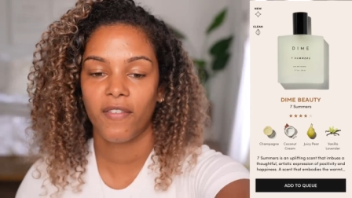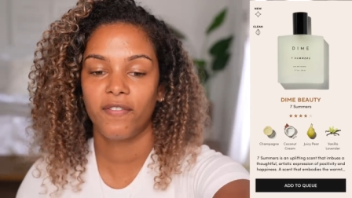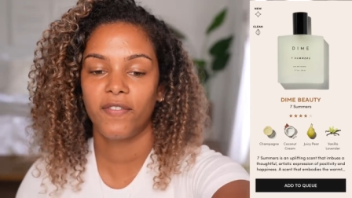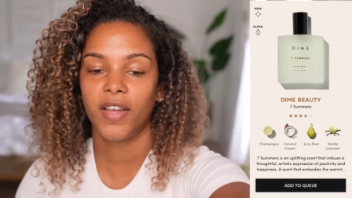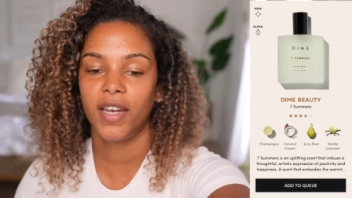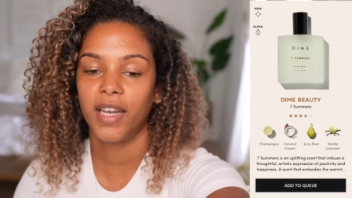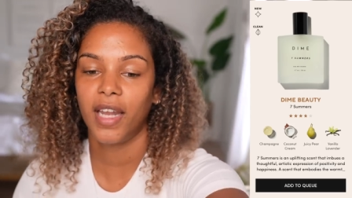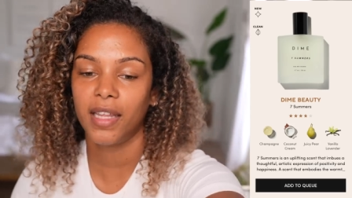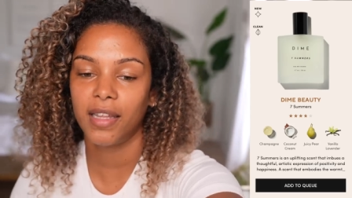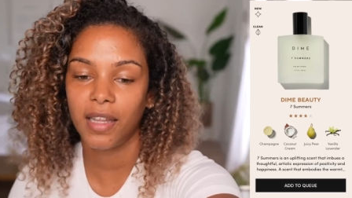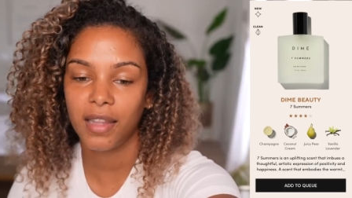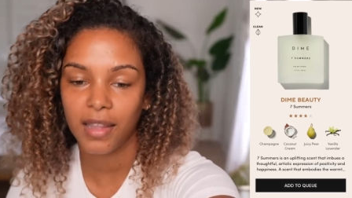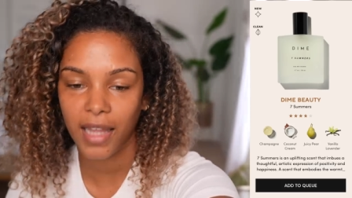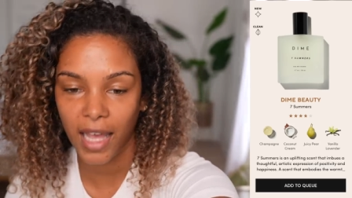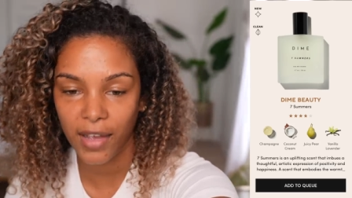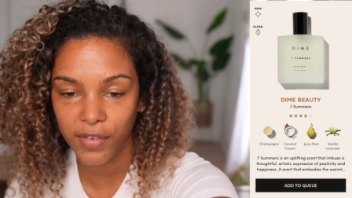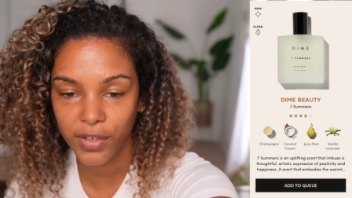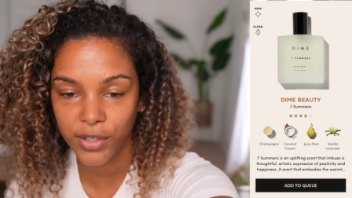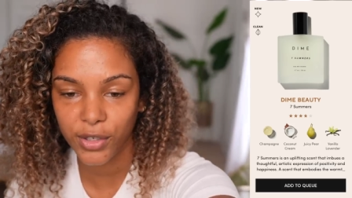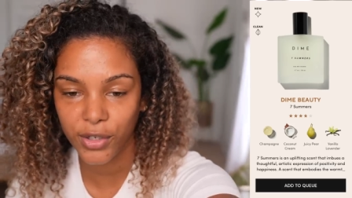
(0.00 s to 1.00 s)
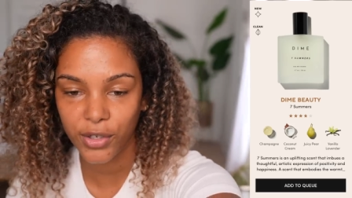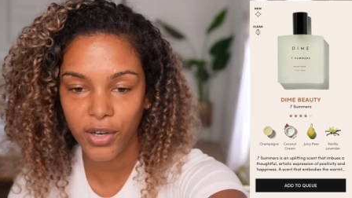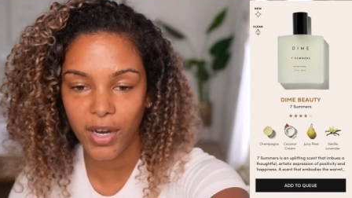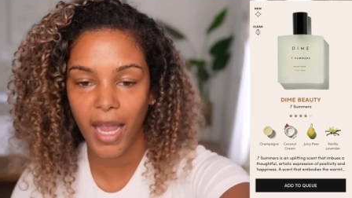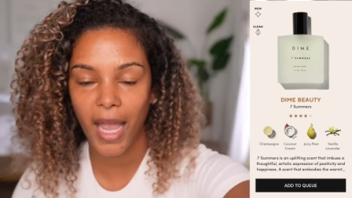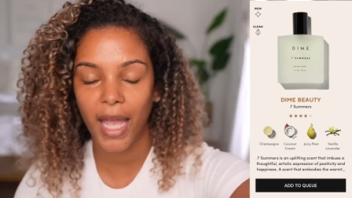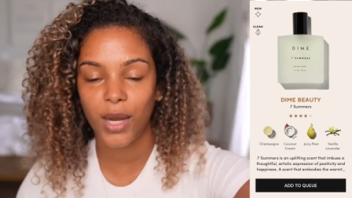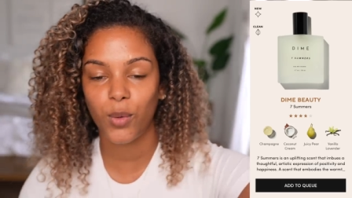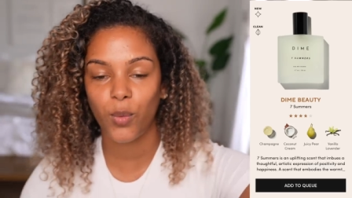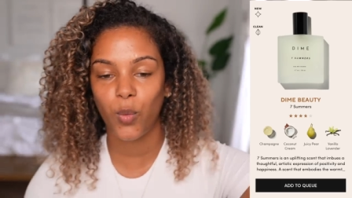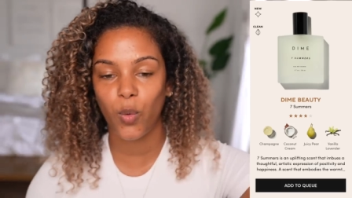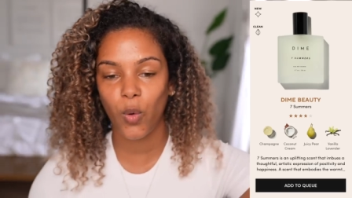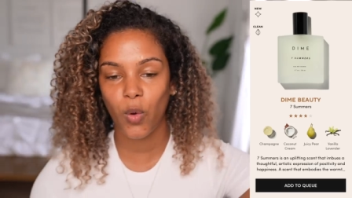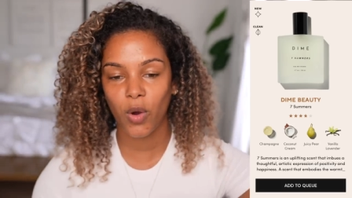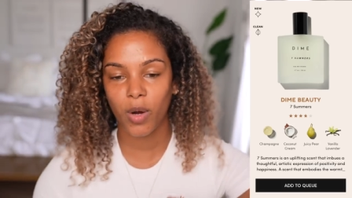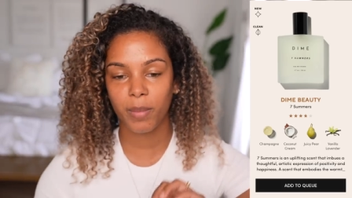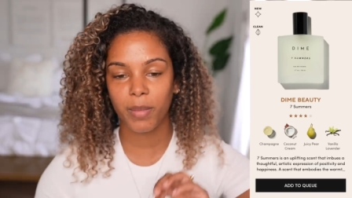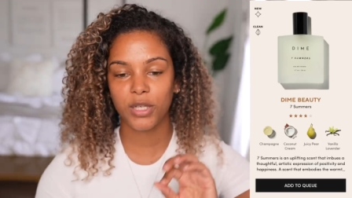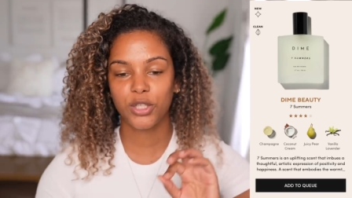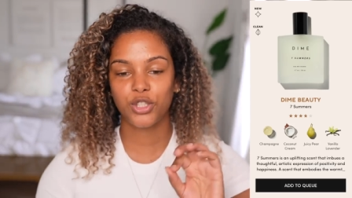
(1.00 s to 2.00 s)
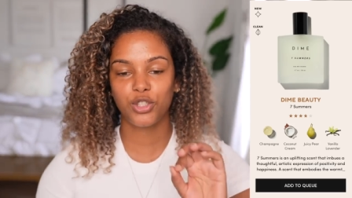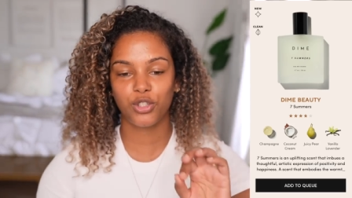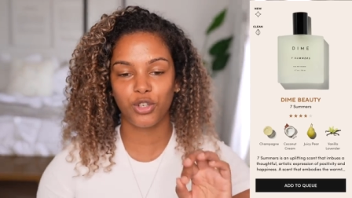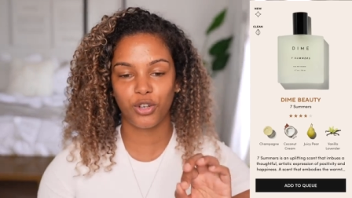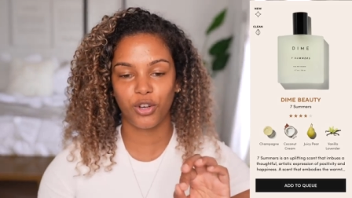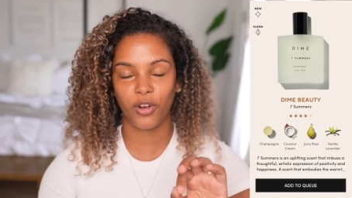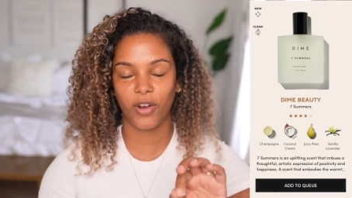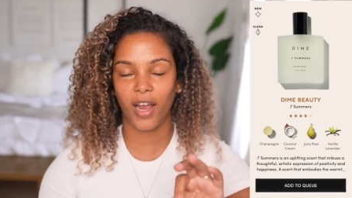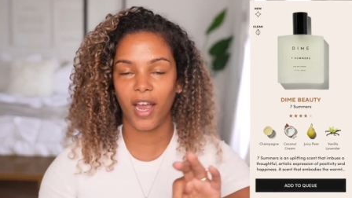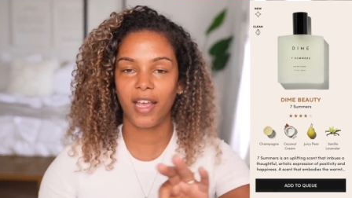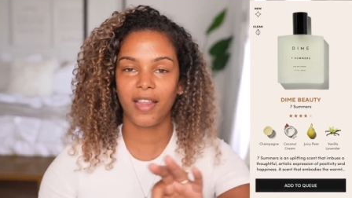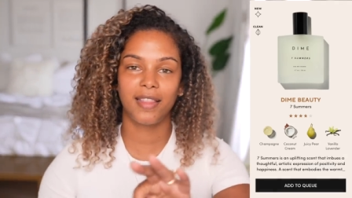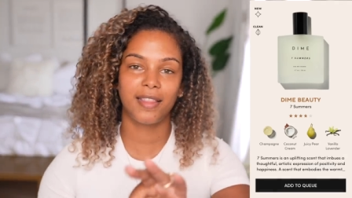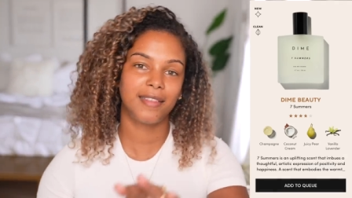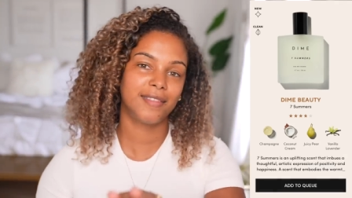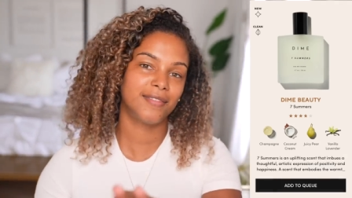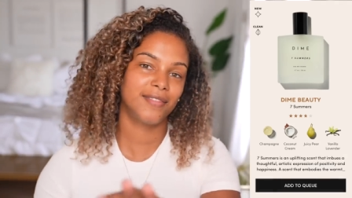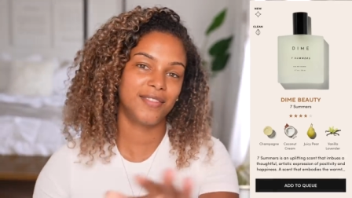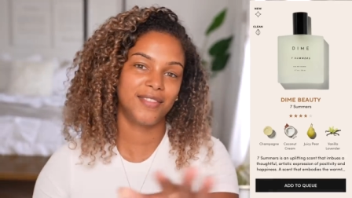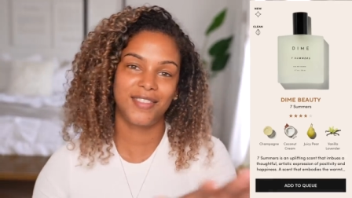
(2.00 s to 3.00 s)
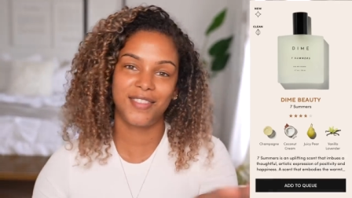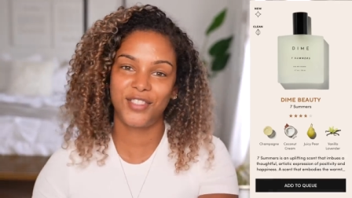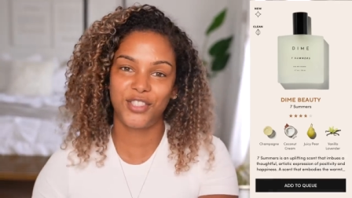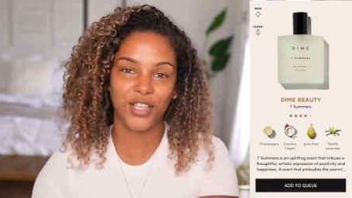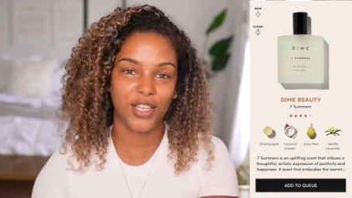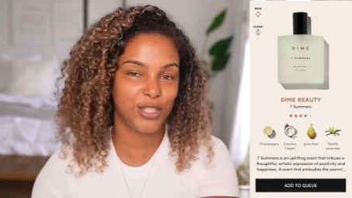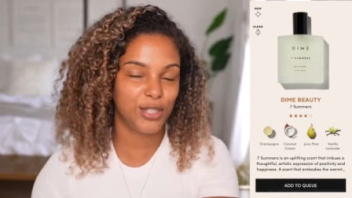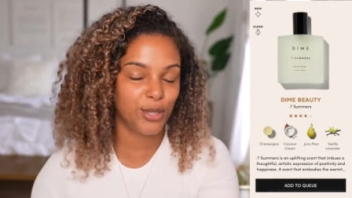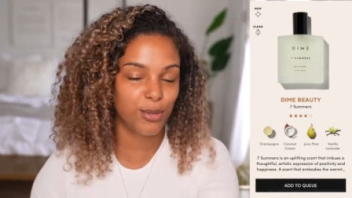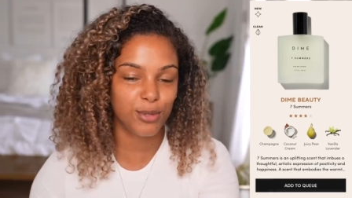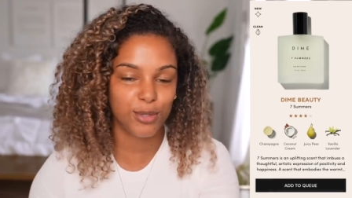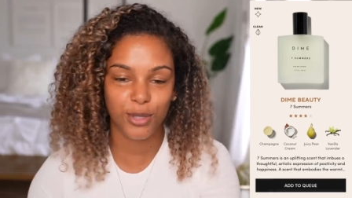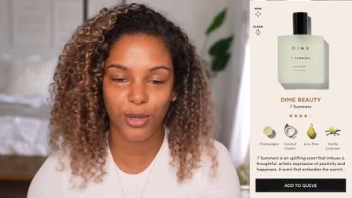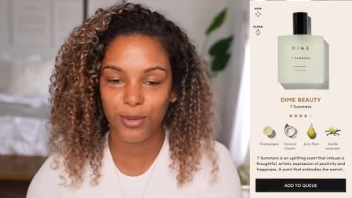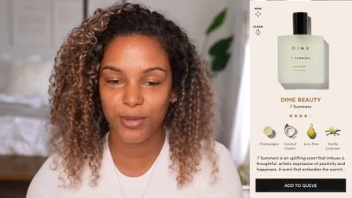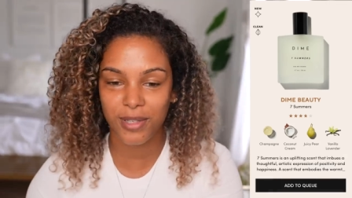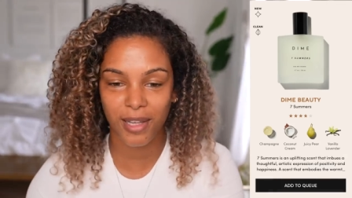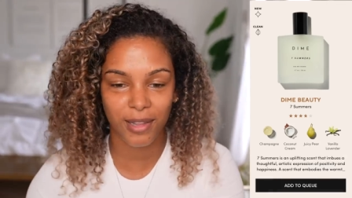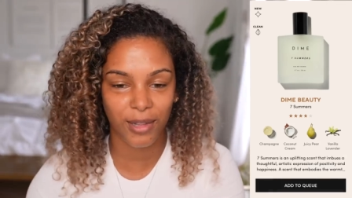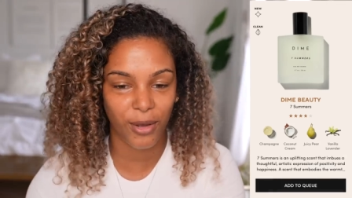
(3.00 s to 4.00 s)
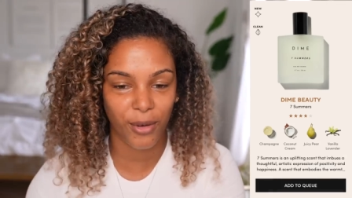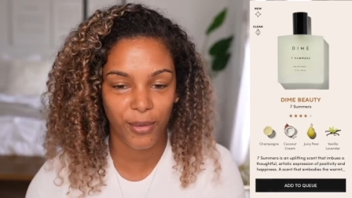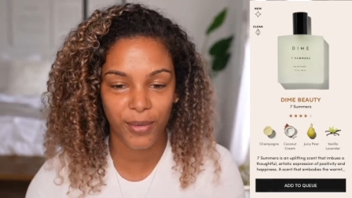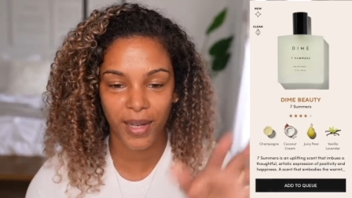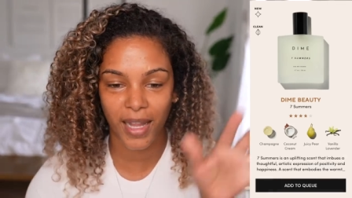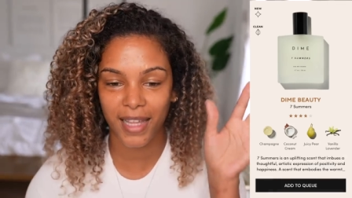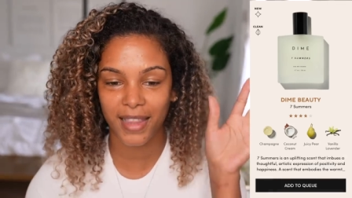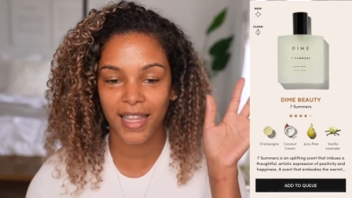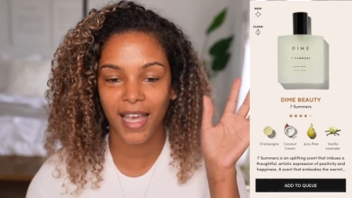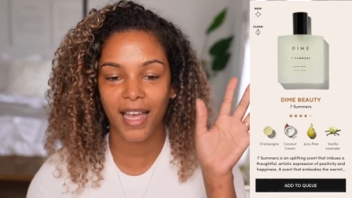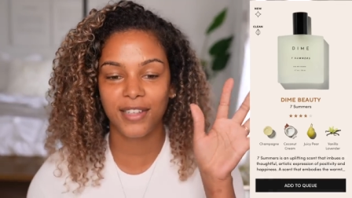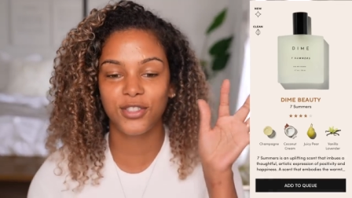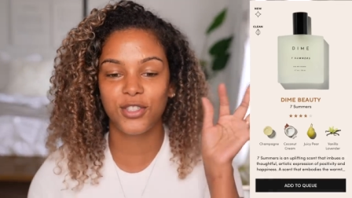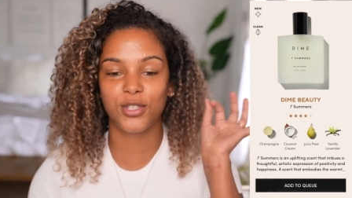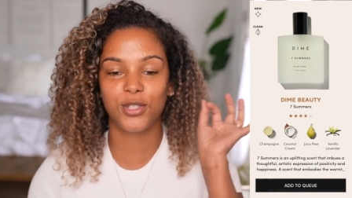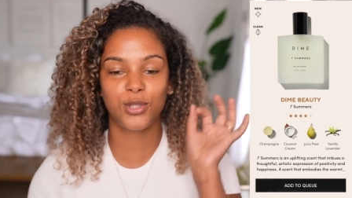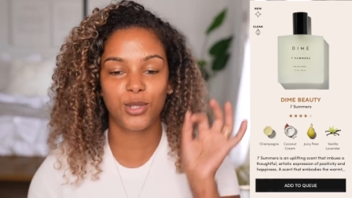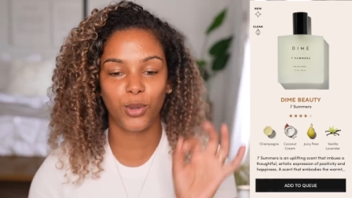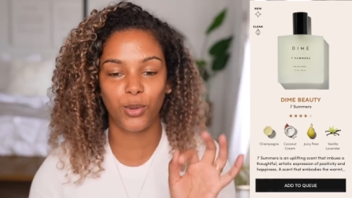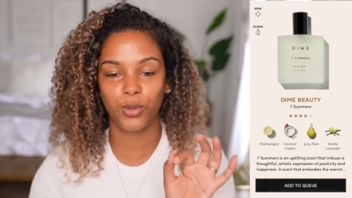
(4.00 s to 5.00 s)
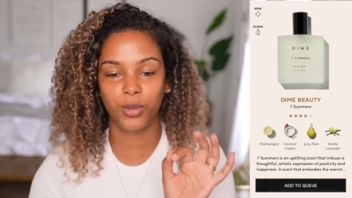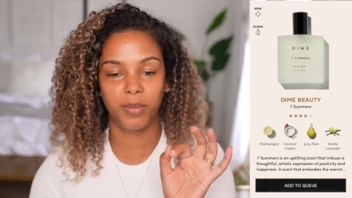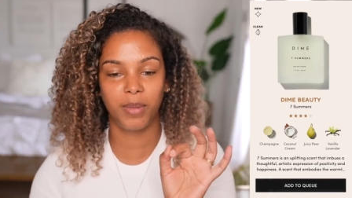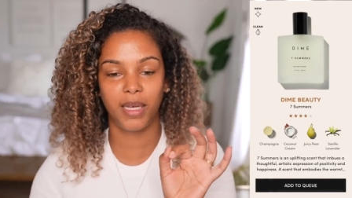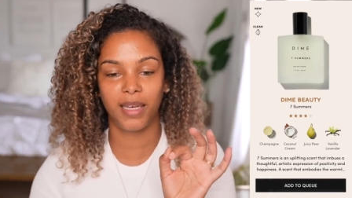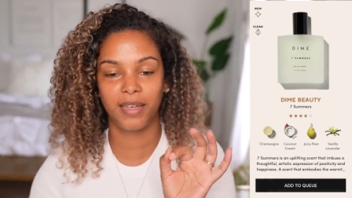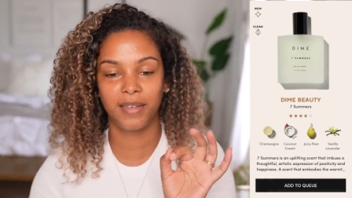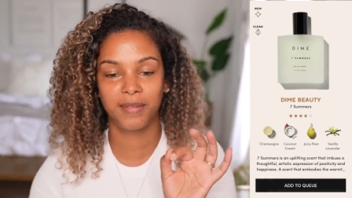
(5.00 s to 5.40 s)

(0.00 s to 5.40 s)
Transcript: vanilla lavender, and warm sugar. And just those notes alone, like that just sold me.